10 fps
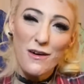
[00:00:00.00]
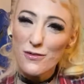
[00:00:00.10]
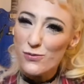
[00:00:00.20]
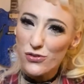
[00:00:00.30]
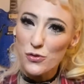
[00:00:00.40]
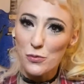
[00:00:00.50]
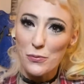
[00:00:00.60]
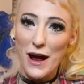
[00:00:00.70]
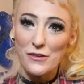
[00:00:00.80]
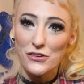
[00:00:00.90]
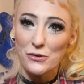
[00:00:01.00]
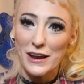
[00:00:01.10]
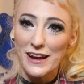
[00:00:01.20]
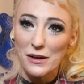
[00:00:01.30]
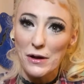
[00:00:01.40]
super proud and do it
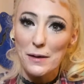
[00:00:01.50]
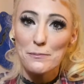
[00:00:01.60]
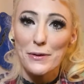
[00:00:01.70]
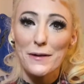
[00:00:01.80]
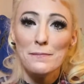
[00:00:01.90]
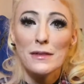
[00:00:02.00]
anyway. But